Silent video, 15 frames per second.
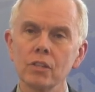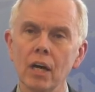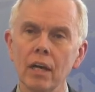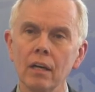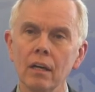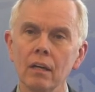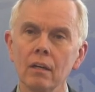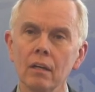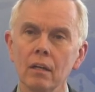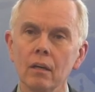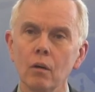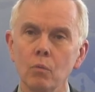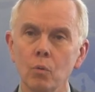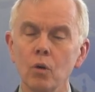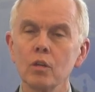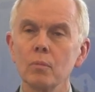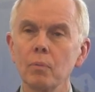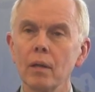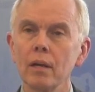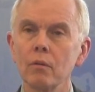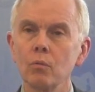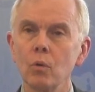China were to
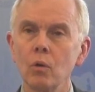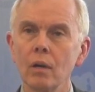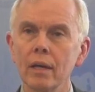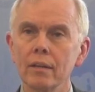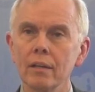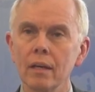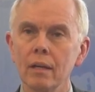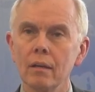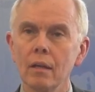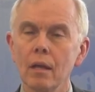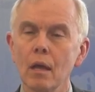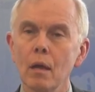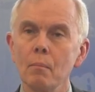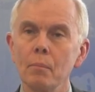play a role like that,